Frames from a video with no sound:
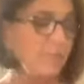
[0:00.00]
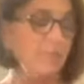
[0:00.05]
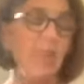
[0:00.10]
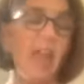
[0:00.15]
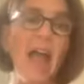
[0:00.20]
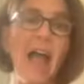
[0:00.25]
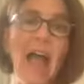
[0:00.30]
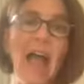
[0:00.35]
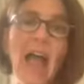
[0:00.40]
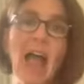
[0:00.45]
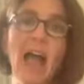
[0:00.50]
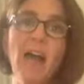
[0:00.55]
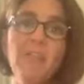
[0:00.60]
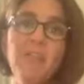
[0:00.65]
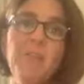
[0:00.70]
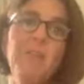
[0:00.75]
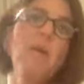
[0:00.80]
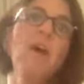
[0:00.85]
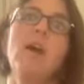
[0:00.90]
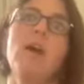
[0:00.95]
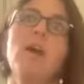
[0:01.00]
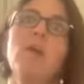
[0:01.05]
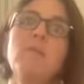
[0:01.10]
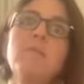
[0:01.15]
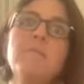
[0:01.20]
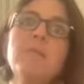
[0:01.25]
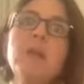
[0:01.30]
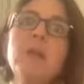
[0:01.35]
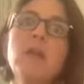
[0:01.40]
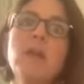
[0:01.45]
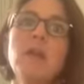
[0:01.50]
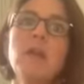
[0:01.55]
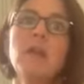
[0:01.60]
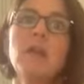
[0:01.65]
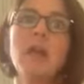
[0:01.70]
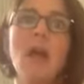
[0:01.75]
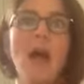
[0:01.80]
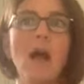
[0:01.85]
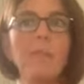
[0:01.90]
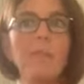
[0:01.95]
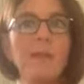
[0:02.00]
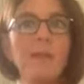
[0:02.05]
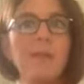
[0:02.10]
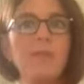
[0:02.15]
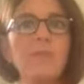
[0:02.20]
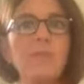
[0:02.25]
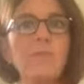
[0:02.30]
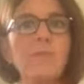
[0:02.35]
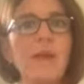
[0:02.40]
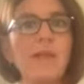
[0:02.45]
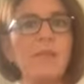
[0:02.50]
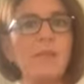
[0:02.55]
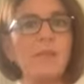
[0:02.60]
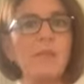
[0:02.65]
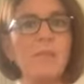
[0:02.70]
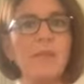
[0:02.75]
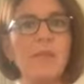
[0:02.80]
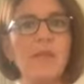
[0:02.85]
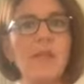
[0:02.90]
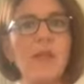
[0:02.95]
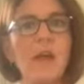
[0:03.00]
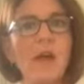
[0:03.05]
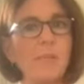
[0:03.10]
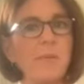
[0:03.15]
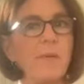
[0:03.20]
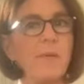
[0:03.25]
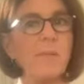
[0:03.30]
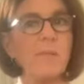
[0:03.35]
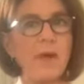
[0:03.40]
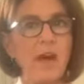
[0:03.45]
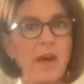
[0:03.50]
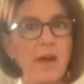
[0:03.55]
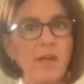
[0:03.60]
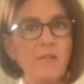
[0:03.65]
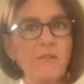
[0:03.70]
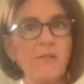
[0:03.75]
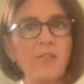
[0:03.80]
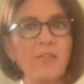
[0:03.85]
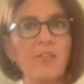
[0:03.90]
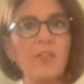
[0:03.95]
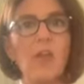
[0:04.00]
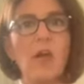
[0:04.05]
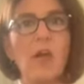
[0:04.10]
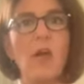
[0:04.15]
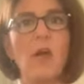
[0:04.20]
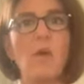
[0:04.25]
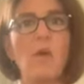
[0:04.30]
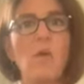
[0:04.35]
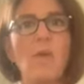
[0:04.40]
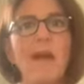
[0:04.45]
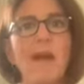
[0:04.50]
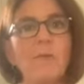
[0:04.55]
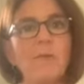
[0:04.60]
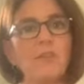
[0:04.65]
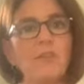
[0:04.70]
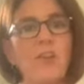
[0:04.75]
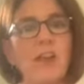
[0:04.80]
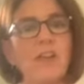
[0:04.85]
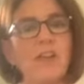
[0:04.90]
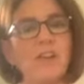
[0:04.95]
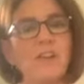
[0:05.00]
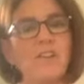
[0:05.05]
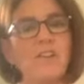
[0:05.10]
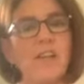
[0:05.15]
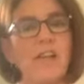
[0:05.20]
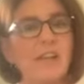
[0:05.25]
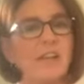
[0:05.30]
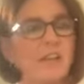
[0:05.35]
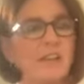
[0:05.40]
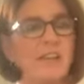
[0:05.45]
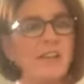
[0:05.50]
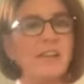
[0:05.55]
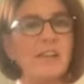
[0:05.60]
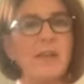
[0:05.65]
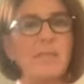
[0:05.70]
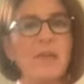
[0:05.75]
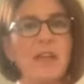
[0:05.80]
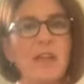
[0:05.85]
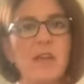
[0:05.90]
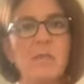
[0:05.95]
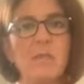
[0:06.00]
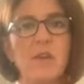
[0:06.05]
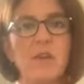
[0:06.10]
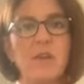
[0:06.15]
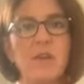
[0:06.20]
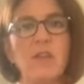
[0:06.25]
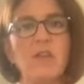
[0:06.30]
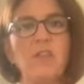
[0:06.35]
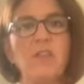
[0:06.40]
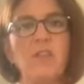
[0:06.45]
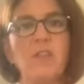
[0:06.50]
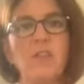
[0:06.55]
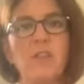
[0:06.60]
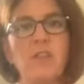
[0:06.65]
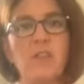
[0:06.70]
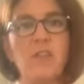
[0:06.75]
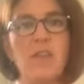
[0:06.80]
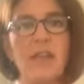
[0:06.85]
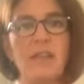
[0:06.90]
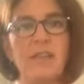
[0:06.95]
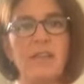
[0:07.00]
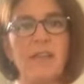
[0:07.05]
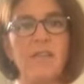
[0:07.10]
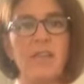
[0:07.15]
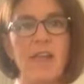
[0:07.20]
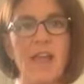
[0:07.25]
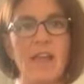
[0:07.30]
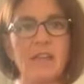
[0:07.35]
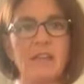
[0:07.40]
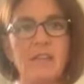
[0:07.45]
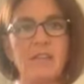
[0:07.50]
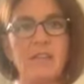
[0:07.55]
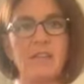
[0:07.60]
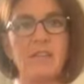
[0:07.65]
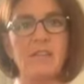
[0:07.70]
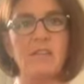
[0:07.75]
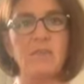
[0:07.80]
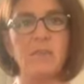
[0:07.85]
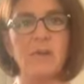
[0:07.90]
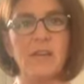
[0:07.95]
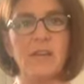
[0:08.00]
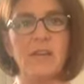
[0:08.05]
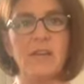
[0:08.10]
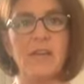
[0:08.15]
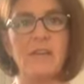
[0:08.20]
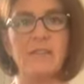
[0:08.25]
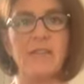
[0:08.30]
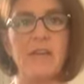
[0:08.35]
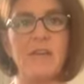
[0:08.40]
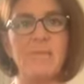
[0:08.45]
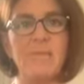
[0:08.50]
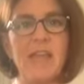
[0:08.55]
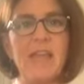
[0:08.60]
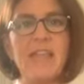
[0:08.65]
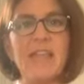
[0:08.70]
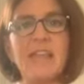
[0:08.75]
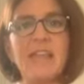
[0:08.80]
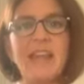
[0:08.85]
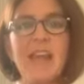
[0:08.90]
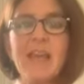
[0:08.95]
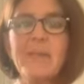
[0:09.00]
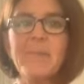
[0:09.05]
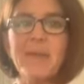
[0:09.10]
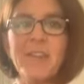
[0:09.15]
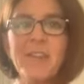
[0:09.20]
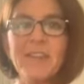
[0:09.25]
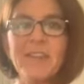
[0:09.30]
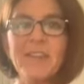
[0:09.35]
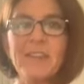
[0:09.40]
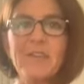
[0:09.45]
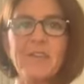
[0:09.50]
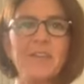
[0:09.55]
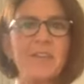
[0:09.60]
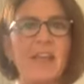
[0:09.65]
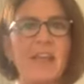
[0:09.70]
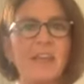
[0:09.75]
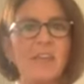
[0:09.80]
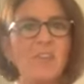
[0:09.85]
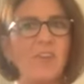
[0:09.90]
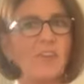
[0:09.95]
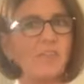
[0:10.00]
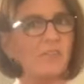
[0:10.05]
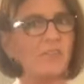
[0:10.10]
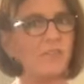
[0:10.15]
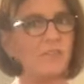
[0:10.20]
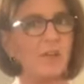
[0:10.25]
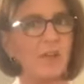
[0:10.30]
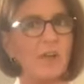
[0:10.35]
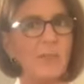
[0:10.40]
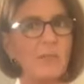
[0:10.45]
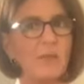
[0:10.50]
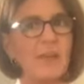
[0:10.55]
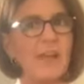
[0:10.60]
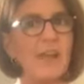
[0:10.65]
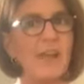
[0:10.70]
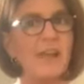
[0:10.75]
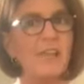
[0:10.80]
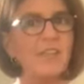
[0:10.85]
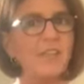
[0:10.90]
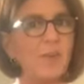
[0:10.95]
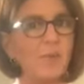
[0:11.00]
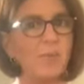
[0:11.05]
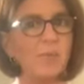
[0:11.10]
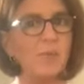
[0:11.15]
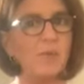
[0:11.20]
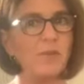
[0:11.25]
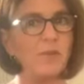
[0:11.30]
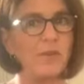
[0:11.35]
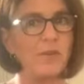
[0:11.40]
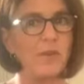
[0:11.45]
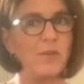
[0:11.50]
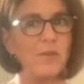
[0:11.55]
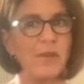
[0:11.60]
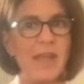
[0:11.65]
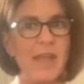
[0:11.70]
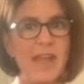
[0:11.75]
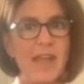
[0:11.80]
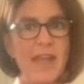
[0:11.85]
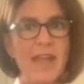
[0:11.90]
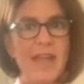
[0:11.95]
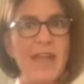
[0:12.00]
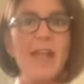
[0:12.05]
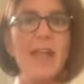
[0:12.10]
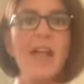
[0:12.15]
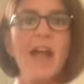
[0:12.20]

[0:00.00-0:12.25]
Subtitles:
I have copied the recipe up above, so I will try to do that anytime I come on here so that you guys have access to what it is I'm making. Hey, Mary Lewis, hadn't talked to you in a couple days. Hope you're doing okay.